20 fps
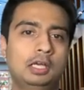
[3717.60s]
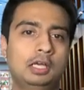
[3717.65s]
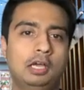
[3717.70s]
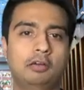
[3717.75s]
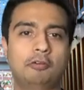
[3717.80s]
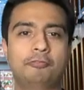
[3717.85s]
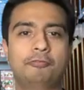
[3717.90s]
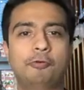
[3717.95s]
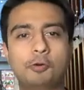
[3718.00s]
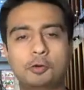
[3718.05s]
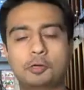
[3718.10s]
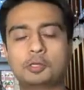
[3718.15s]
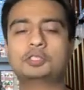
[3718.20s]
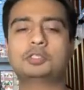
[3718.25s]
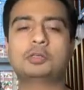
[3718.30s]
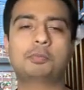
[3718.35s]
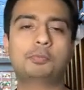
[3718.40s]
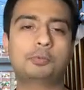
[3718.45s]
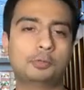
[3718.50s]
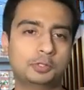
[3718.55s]
and a focused
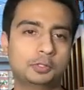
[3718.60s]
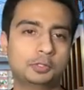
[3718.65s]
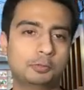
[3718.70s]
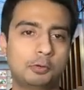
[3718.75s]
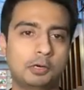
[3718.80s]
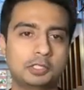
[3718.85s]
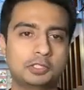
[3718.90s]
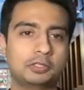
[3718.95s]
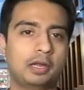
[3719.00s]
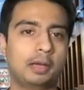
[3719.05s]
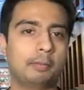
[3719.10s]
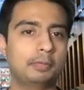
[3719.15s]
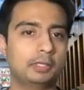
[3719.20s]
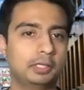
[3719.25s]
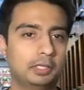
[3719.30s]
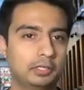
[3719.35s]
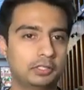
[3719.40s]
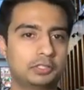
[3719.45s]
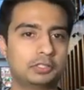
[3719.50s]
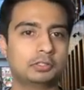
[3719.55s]
approach towards your
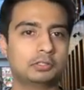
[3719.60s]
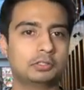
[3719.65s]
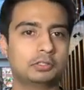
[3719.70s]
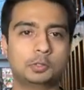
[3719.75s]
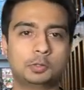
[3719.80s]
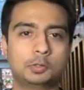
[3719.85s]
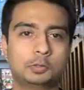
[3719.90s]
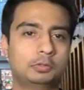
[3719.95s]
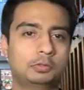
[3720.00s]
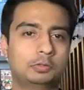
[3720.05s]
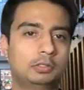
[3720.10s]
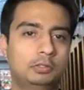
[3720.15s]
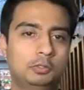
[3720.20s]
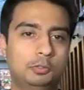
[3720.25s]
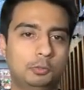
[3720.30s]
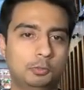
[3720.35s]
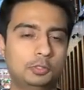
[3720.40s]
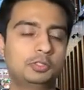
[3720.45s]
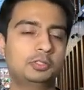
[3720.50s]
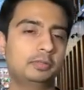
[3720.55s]
application. So
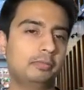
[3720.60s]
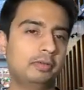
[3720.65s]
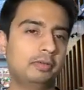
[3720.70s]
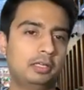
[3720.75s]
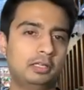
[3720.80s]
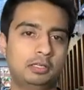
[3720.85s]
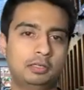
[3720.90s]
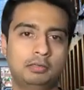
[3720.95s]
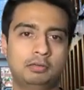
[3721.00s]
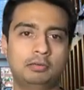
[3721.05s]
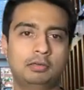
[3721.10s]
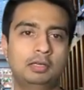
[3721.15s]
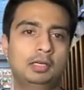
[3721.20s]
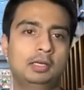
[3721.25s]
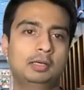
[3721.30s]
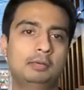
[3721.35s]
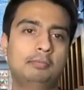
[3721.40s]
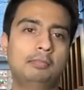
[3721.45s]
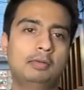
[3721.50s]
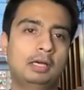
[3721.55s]
those remain
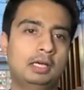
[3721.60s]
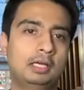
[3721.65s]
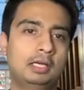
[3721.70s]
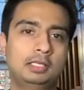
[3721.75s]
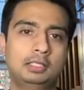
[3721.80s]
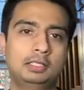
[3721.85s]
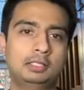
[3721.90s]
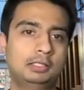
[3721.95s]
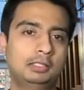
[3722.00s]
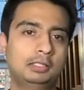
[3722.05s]
my